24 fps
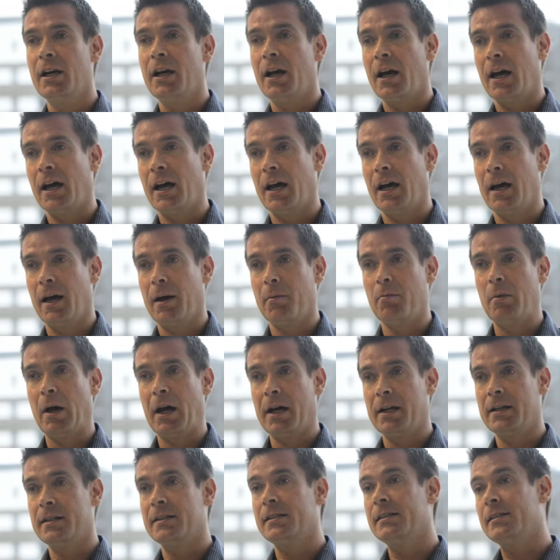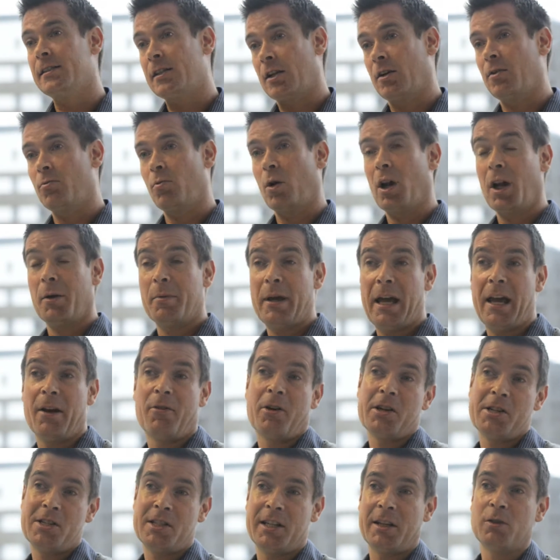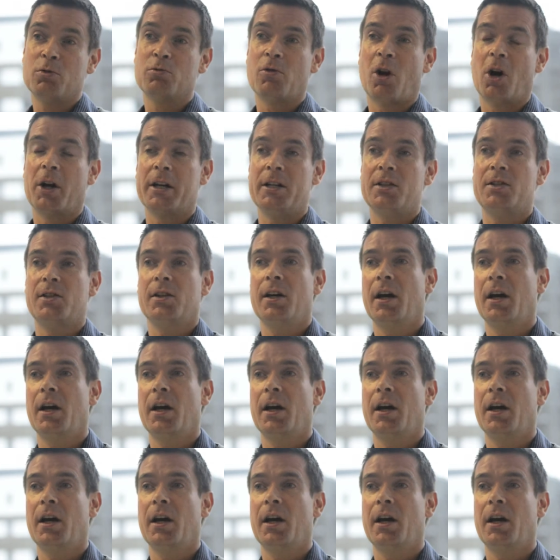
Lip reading: And while I'm here, I still write,